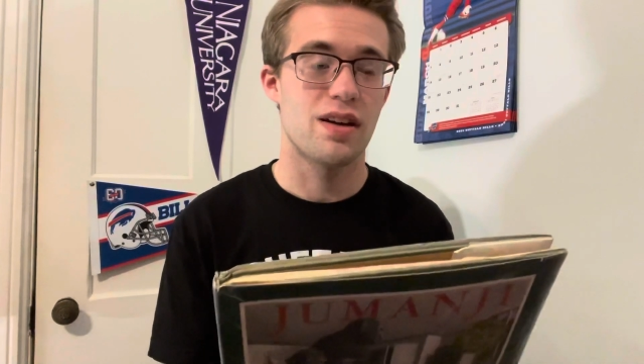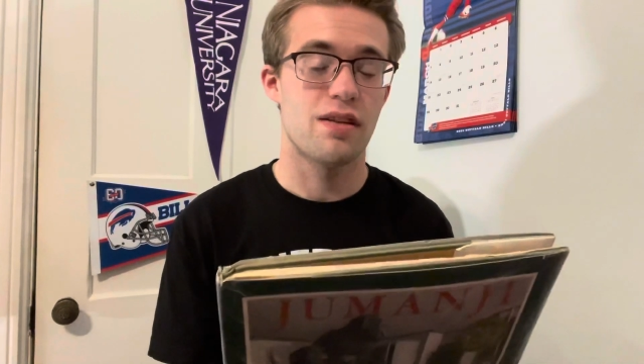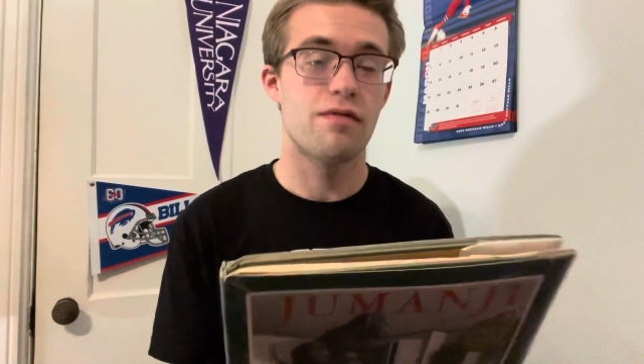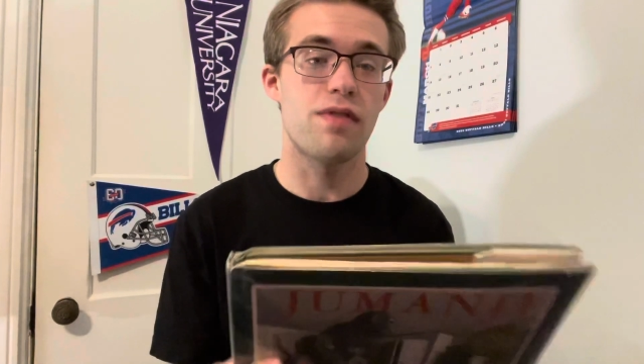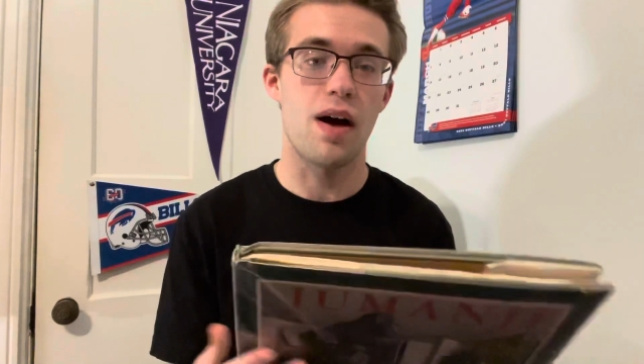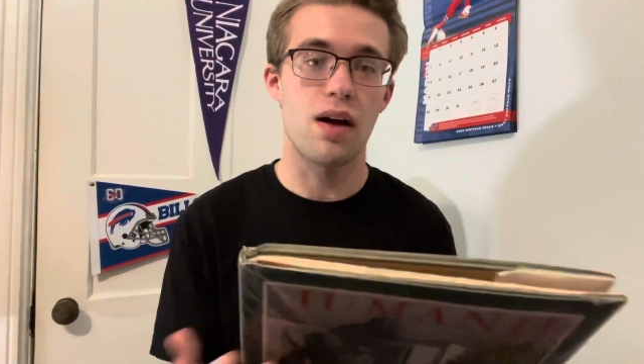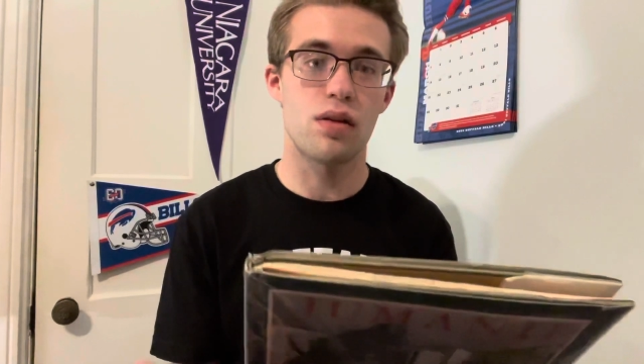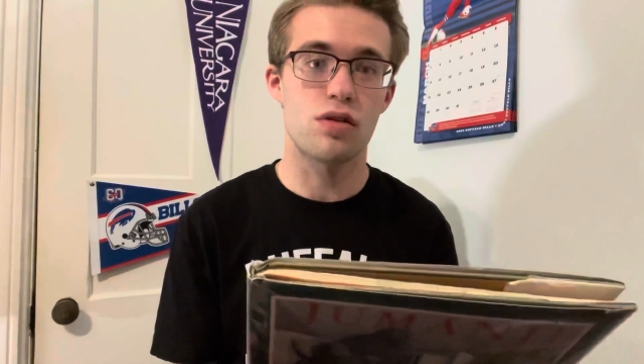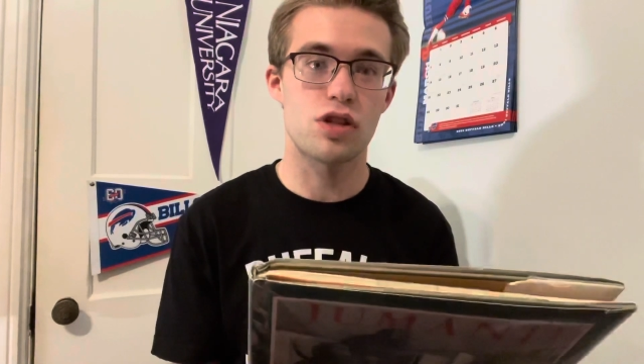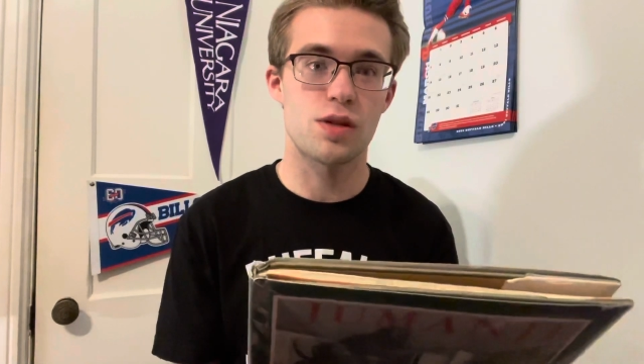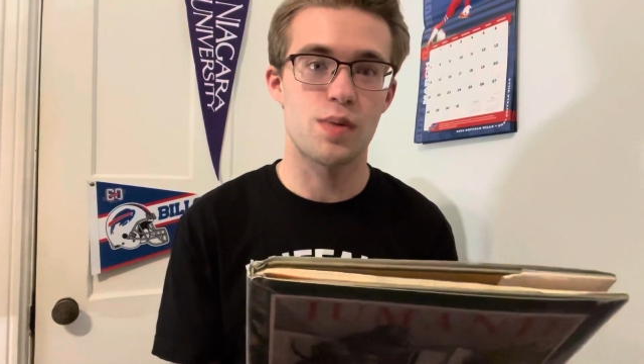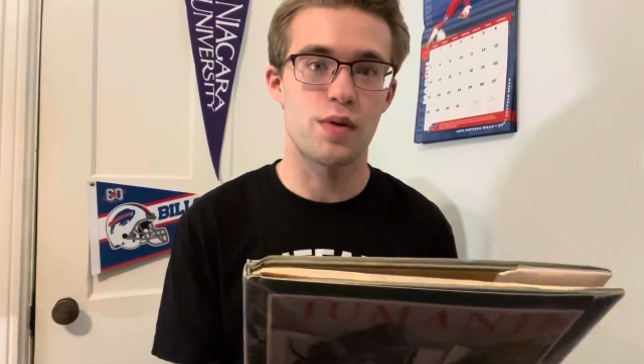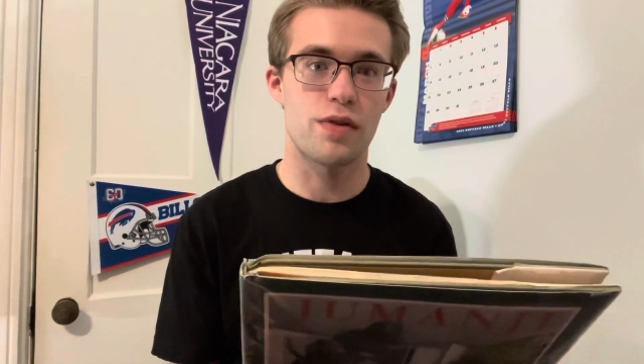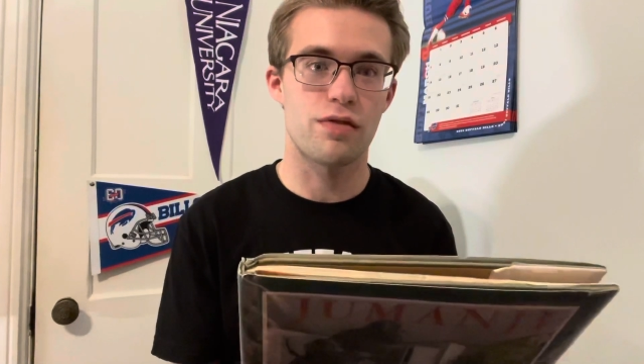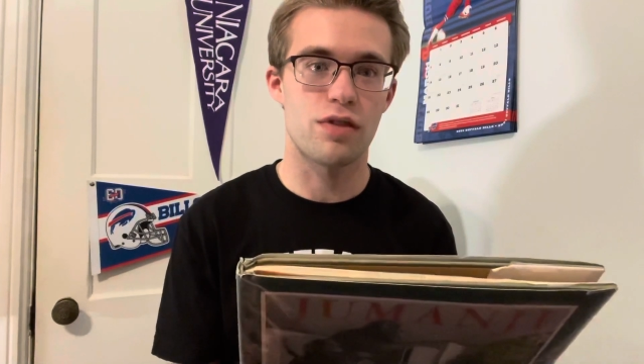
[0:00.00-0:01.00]
follows the
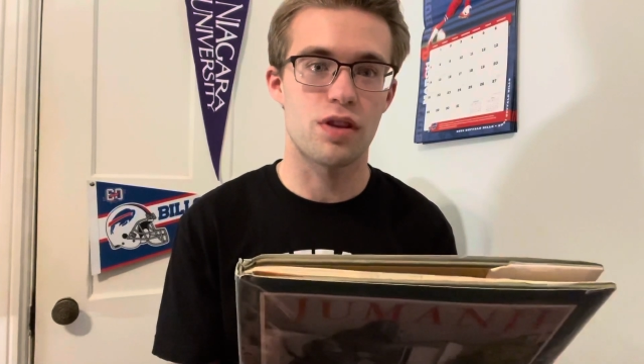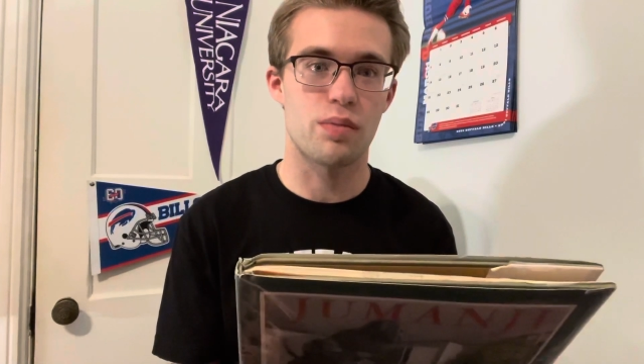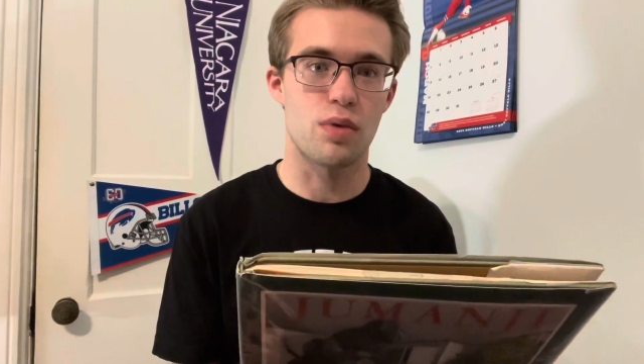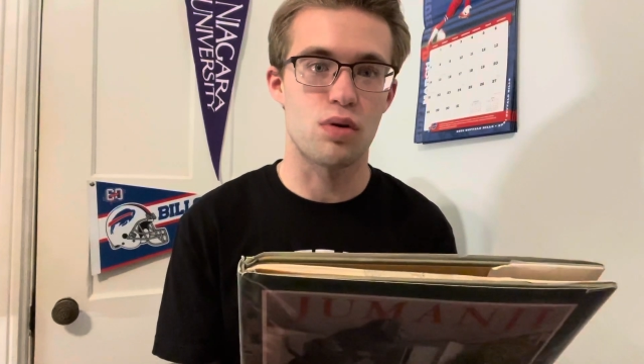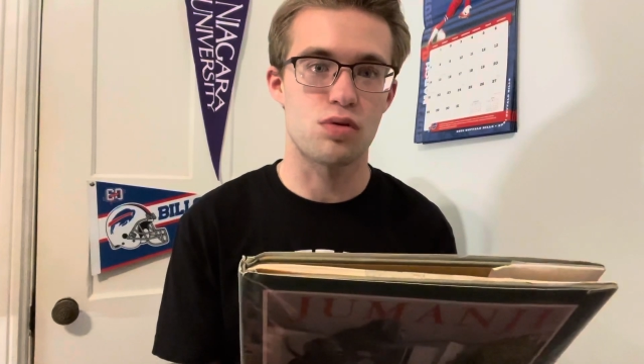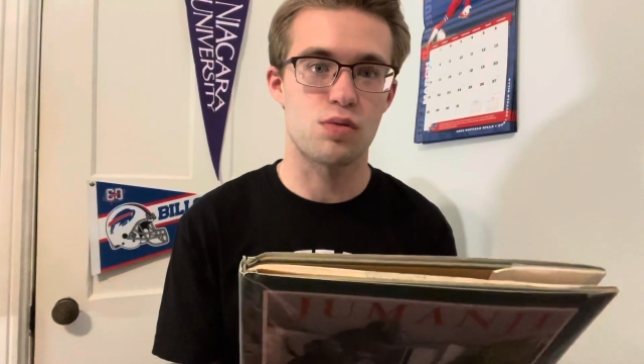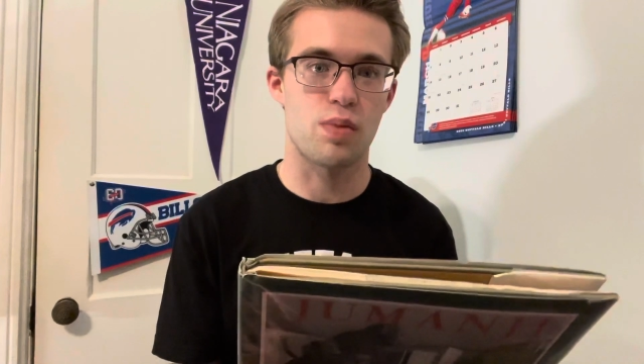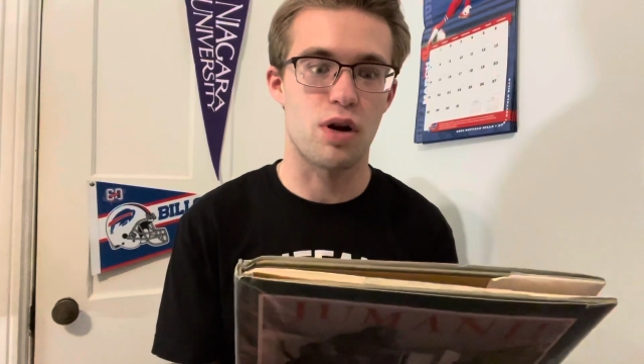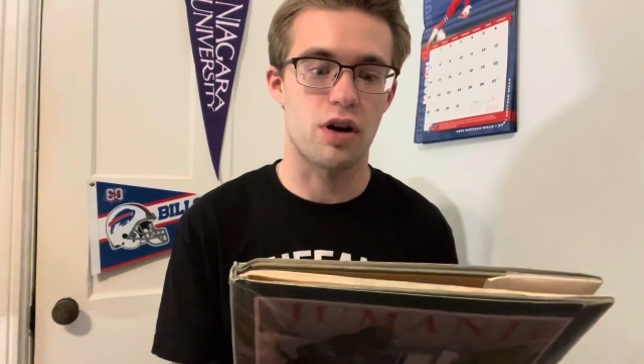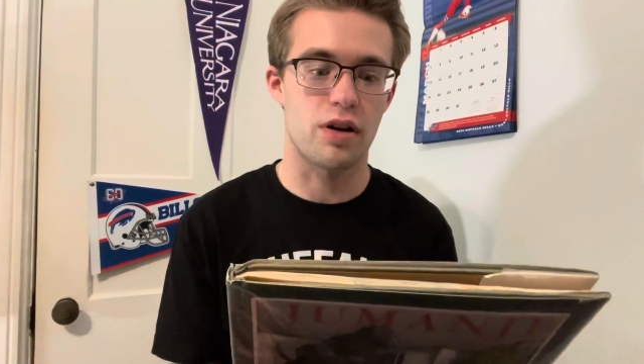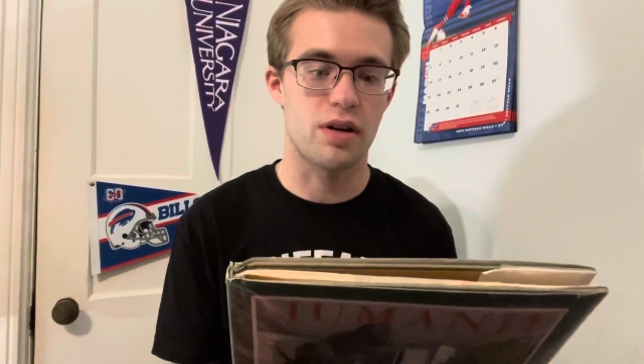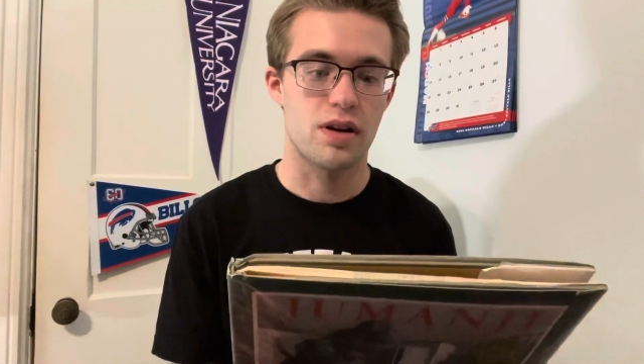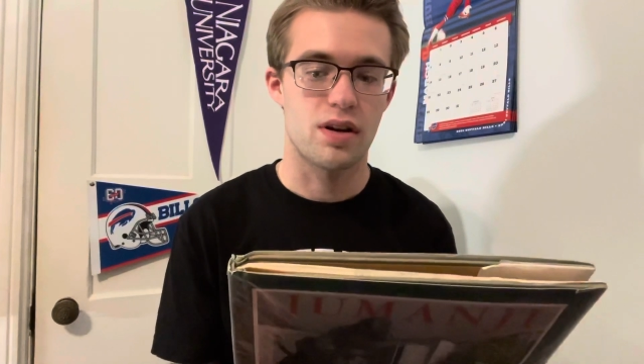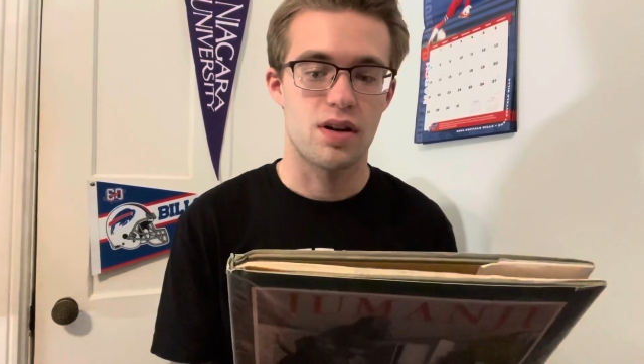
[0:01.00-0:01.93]
movie for the most part.